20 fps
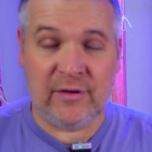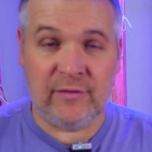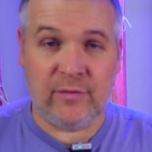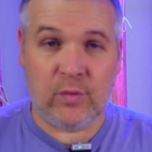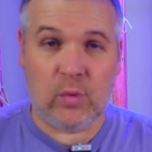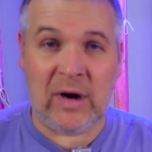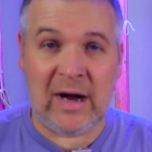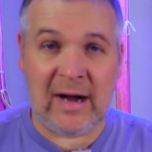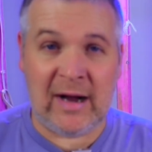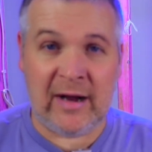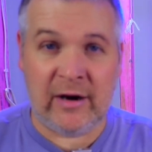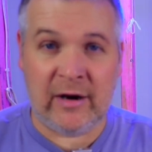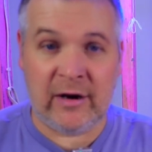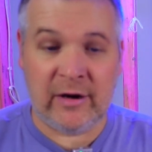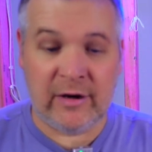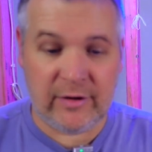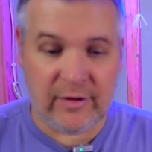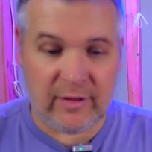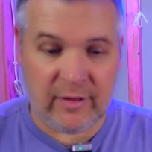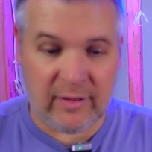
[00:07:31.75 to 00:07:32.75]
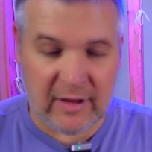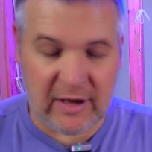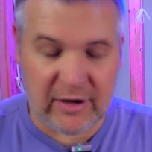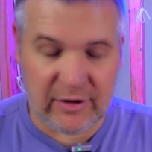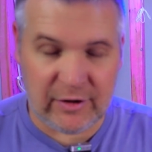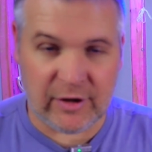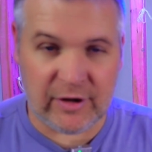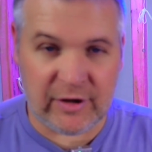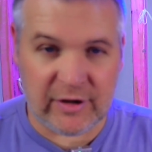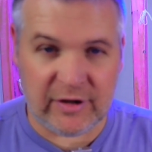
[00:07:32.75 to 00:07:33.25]
of wire that
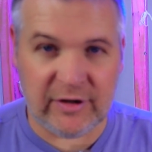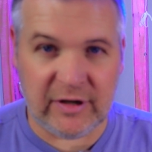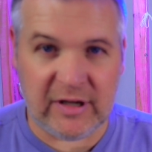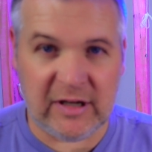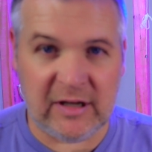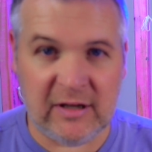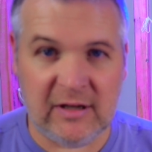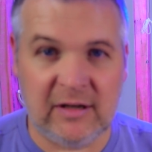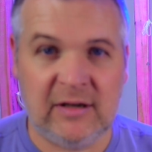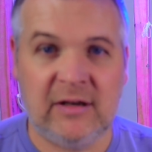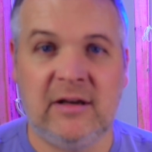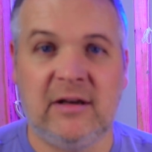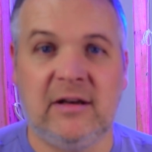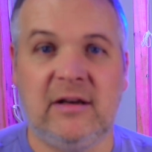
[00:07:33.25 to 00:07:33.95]
you're gonna need